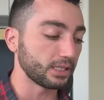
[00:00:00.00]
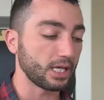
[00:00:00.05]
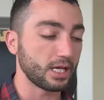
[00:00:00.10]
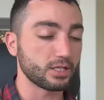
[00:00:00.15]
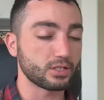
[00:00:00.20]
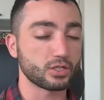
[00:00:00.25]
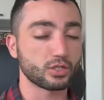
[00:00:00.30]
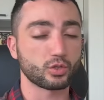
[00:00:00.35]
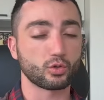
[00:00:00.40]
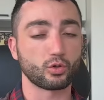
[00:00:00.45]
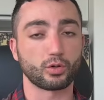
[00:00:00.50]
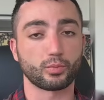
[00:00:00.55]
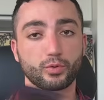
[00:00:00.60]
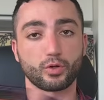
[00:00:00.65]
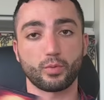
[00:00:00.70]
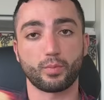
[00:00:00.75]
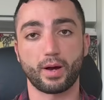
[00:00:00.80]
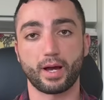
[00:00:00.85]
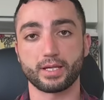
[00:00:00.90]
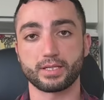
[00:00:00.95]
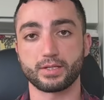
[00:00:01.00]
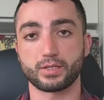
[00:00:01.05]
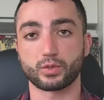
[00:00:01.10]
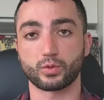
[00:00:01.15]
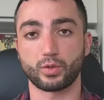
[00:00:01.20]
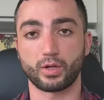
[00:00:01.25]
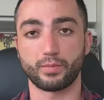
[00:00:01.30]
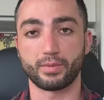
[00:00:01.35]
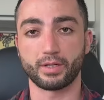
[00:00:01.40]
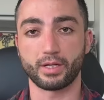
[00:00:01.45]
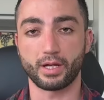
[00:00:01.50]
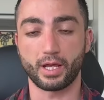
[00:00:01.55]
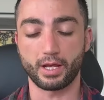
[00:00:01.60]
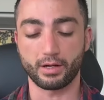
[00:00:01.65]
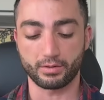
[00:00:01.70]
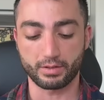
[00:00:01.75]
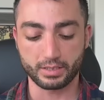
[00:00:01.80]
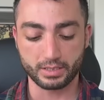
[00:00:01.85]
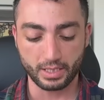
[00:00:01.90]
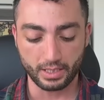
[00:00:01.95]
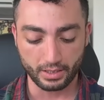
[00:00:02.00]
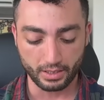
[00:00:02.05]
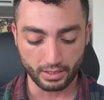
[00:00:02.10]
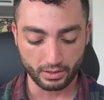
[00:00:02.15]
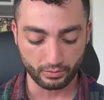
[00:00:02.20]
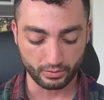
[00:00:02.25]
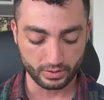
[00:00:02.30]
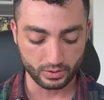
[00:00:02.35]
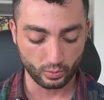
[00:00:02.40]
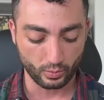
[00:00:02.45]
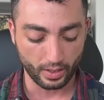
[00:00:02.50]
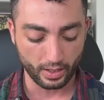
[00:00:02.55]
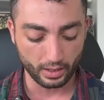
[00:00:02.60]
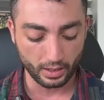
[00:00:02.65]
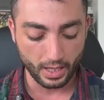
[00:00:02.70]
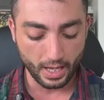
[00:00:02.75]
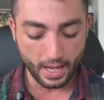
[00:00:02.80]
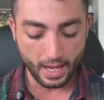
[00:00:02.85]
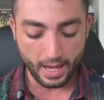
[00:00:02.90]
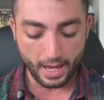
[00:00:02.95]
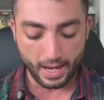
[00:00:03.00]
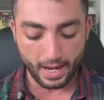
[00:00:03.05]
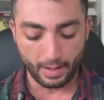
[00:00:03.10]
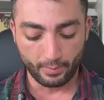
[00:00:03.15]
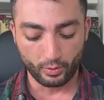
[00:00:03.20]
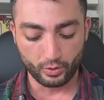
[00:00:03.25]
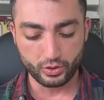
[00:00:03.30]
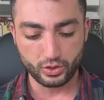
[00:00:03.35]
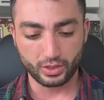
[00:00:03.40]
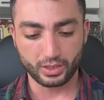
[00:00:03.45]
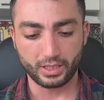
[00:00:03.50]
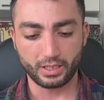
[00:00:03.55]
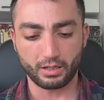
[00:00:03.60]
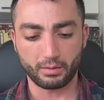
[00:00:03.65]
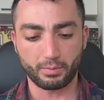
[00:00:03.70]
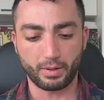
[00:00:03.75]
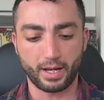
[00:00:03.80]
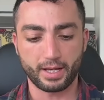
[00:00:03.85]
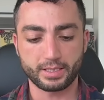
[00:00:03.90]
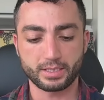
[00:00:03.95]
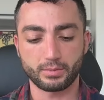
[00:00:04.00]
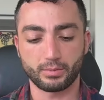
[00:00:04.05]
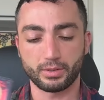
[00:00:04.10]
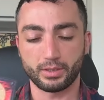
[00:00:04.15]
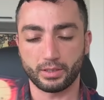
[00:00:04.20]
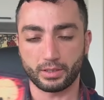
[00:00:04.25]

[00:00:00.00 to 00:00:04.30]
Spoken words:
Cancer, Scorpio, Pisces, could have been an air sign here as well. I'm also getting possibly a